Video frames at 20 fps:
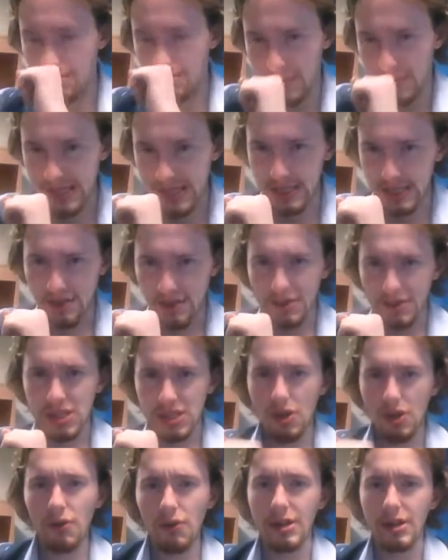Basically, the
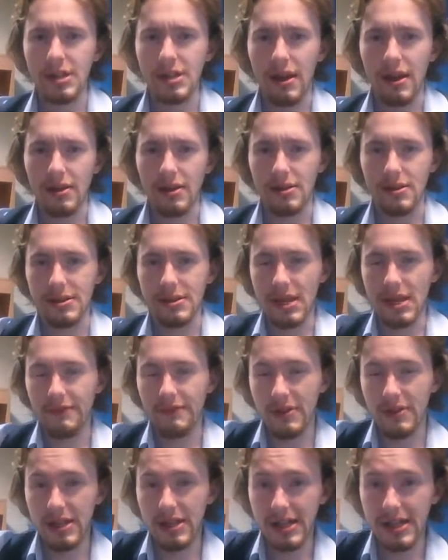story titles
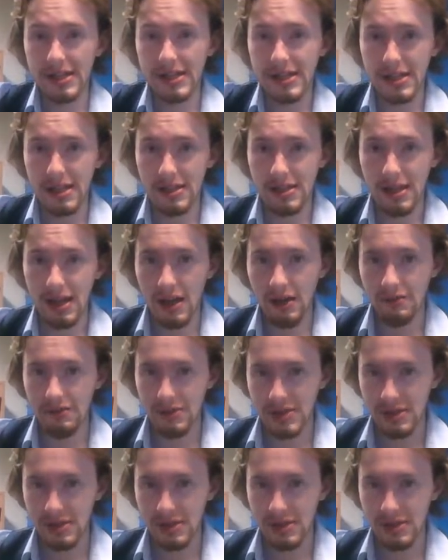I've listed down.